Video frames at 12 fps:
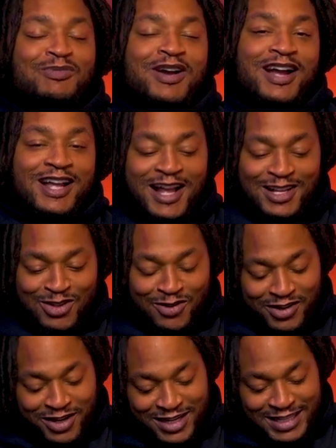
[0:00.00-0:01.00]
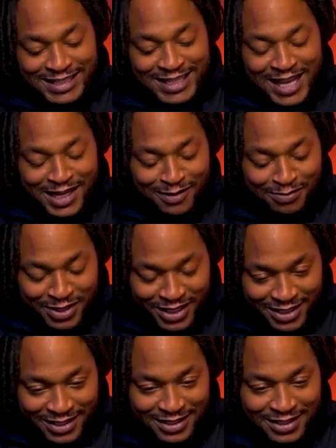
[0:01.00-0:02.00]
by our guys over there at
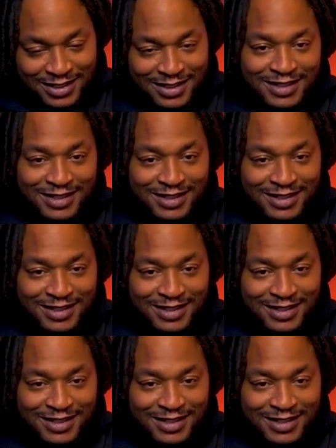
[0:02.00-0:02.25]
SteadyPicks.